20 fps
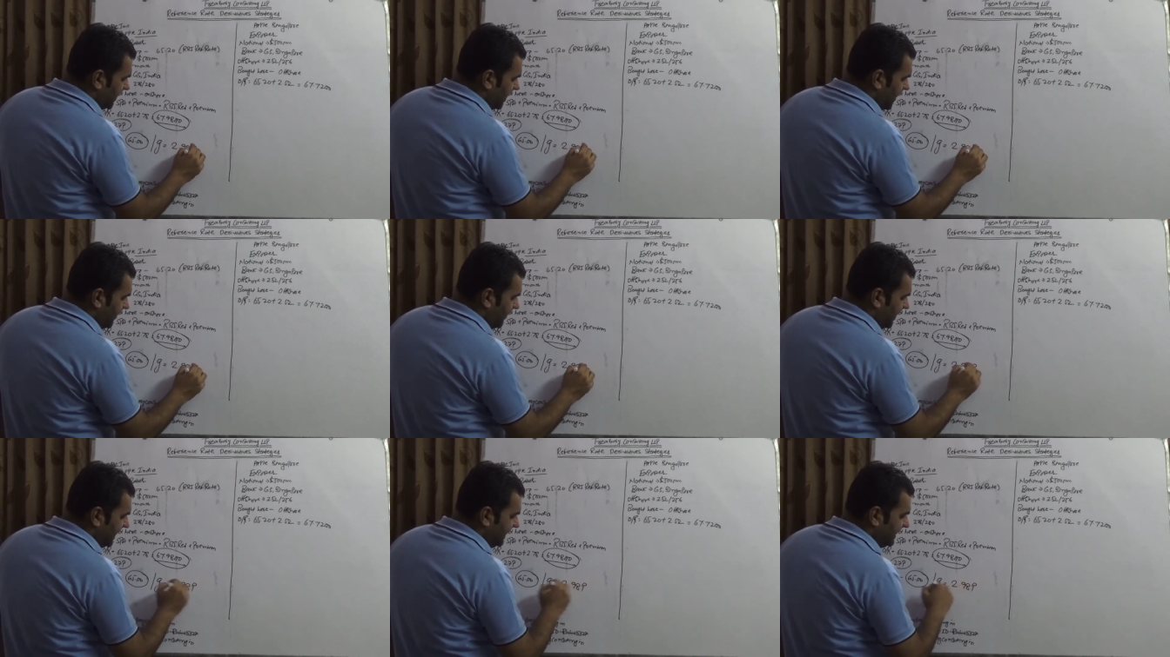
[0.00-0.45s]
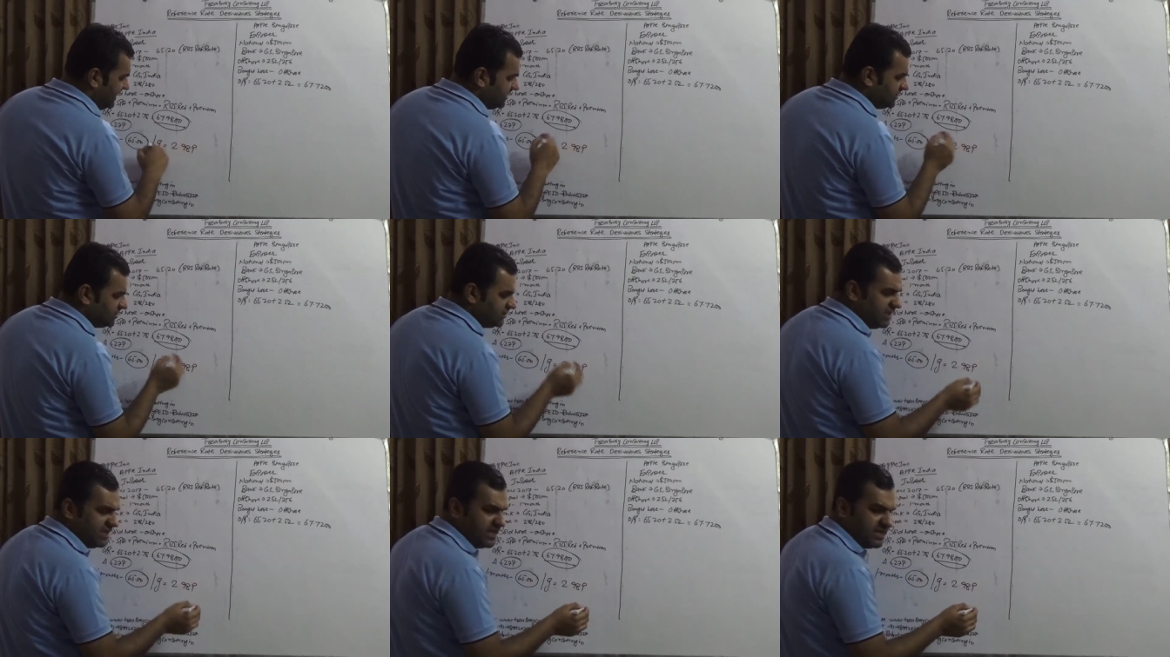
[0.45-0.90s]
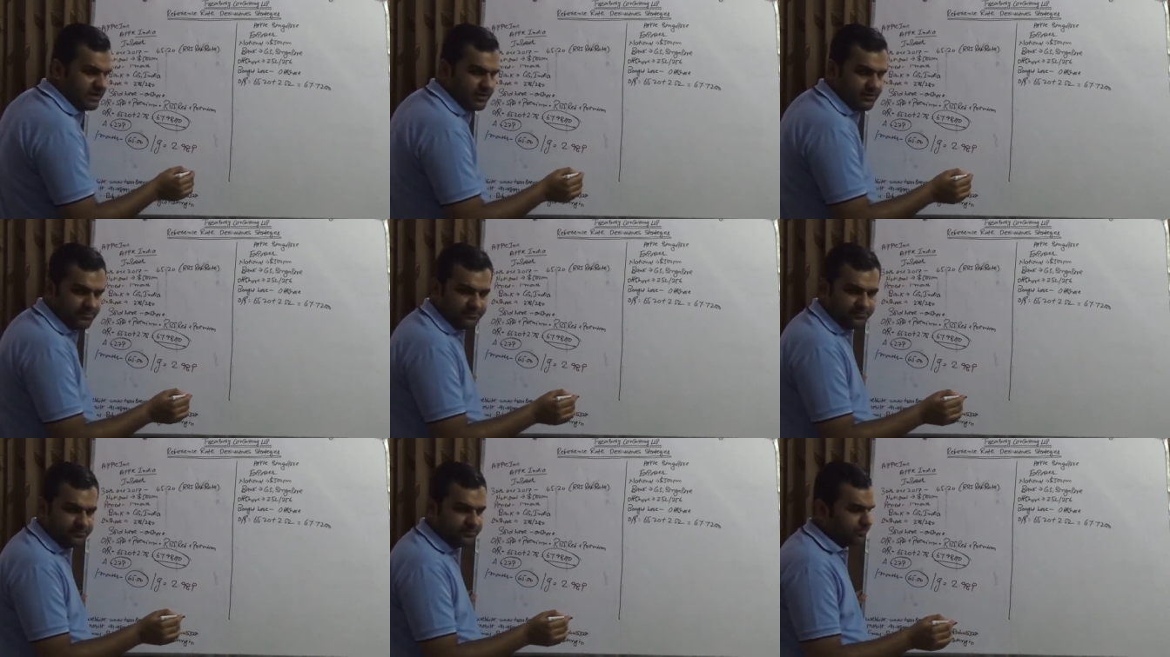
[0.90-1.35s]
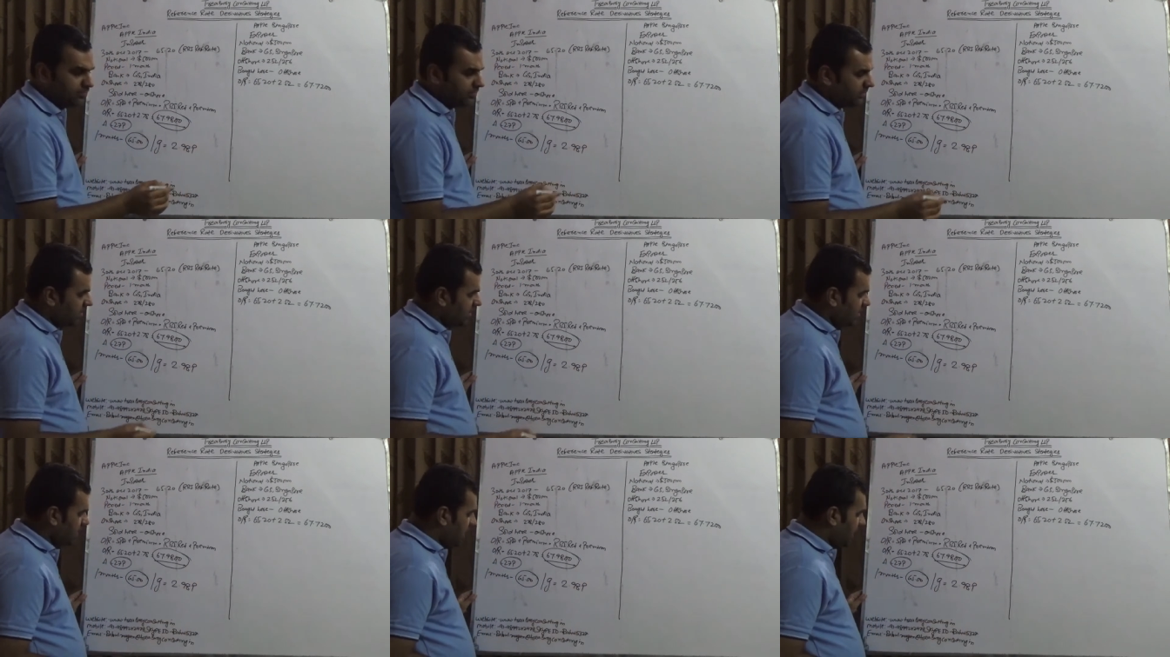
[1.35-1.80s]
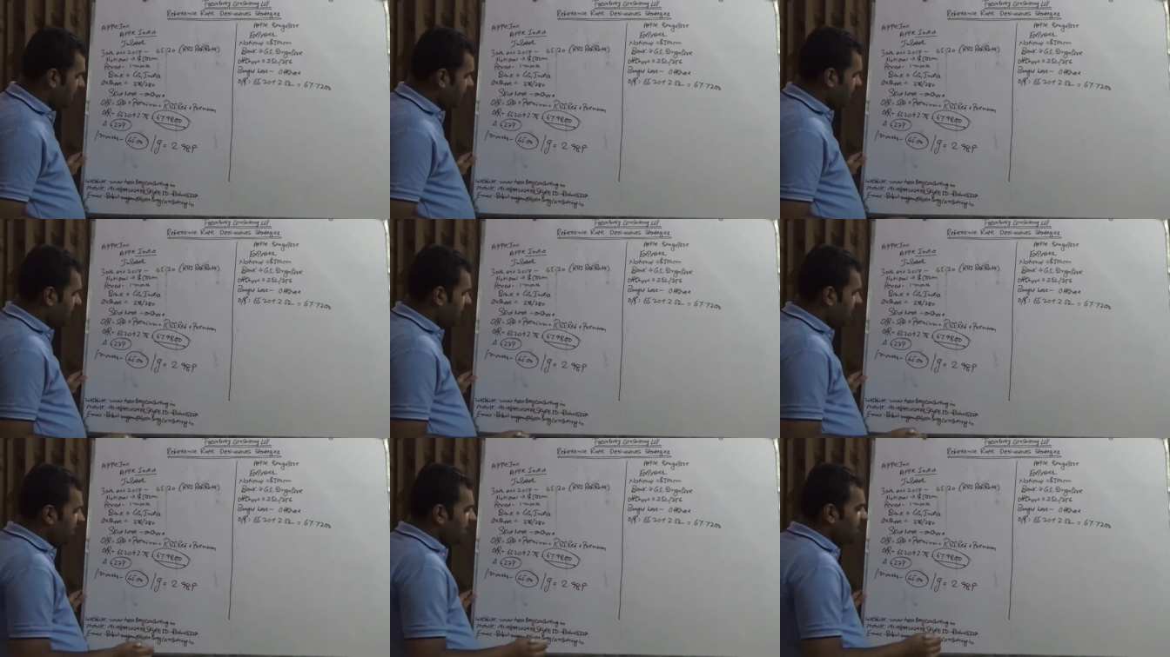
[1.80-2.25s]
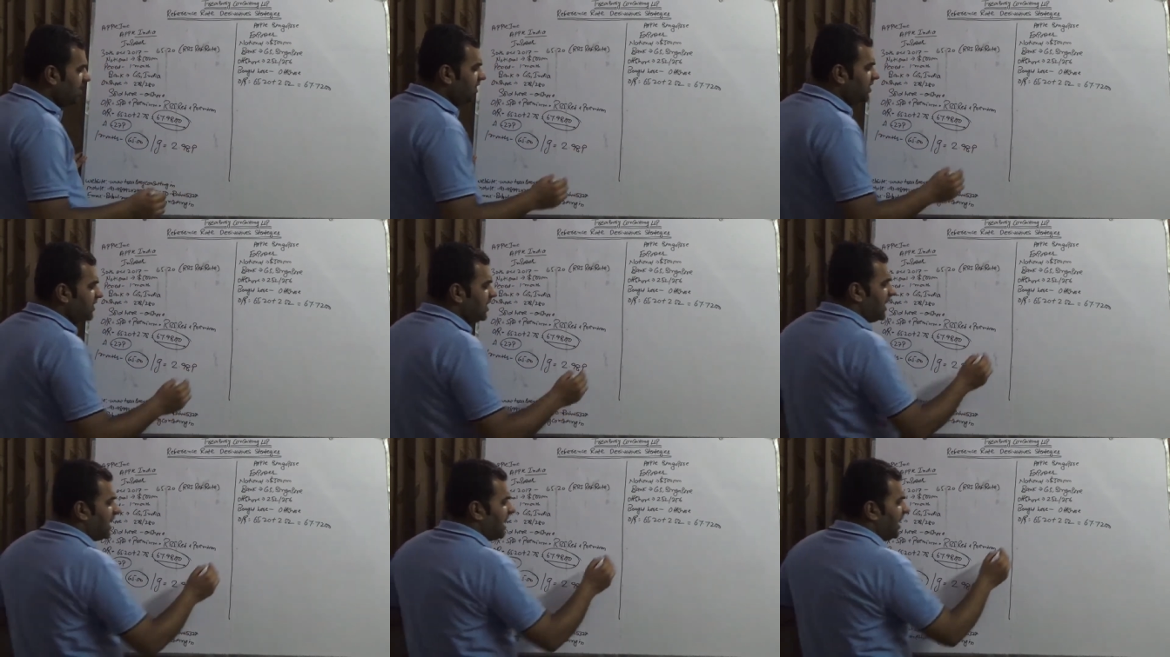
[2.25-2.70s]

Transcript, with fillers: I am writing G here. And here